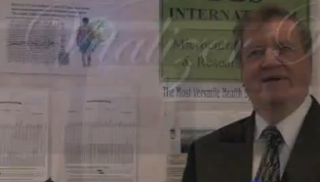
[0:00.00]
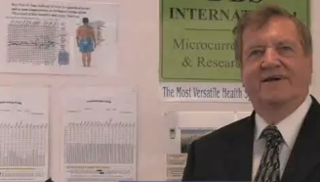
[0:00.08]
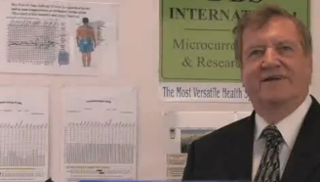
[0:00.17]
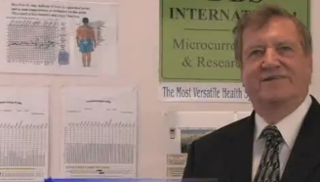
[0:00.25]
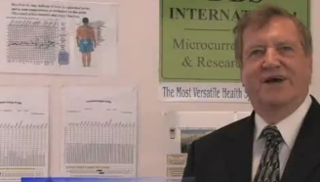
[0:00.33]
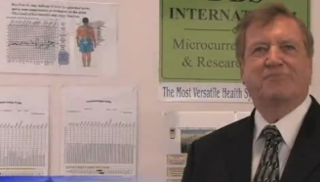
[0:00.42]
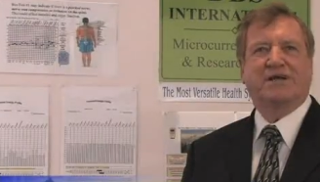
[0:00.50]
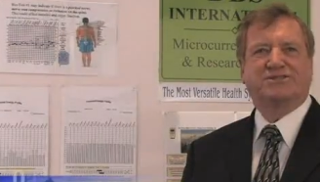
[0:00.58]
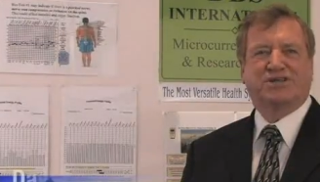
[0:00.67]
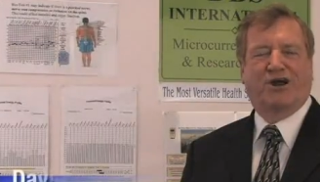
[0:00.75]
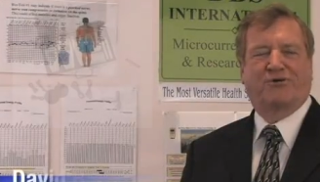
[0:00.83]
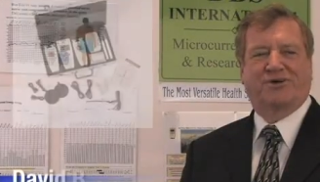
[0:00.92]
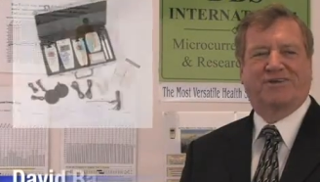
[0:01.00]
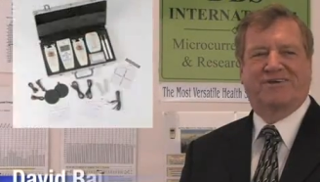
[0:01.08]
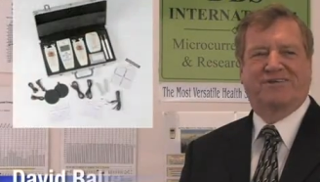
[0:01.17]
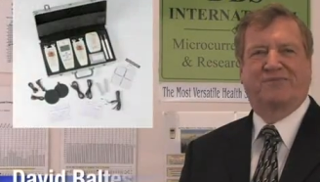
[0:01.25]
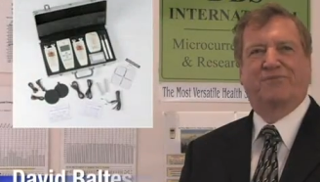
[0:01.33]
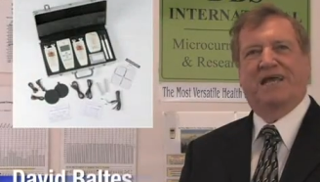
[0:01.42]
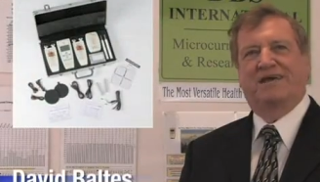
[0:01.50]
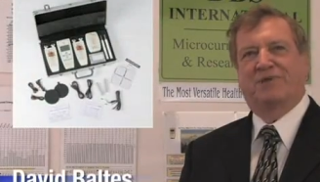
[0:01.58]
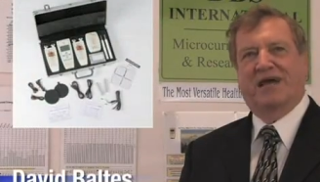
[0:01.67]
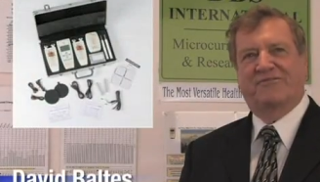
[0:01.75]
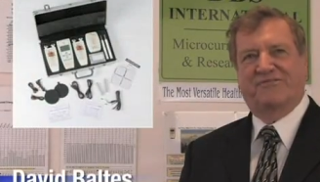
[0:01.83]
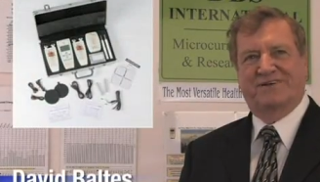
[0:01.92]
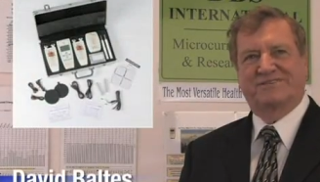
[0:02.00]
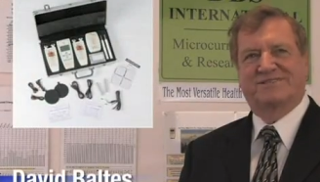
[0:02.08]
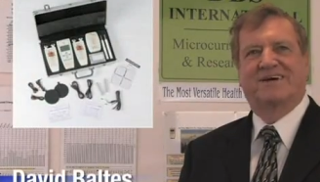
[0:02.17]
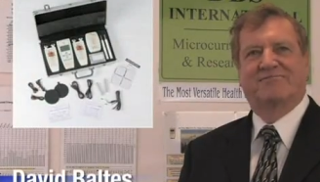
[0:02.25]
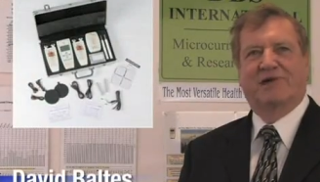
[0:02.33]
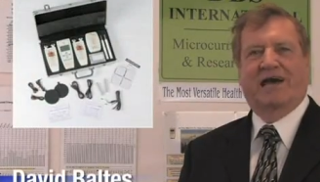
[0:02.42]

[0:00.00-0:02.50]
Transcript: Let me share with you the many benefits by